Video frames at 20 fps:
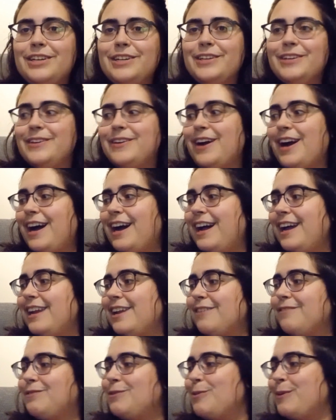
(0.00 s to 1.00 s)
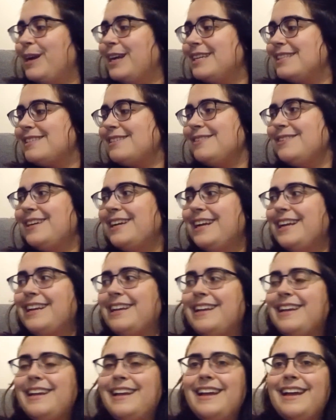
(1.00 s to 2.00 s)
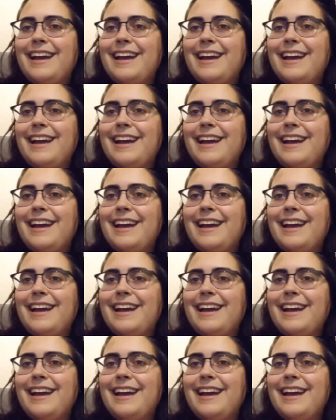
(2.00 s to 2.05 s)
you. I love the way it's looking.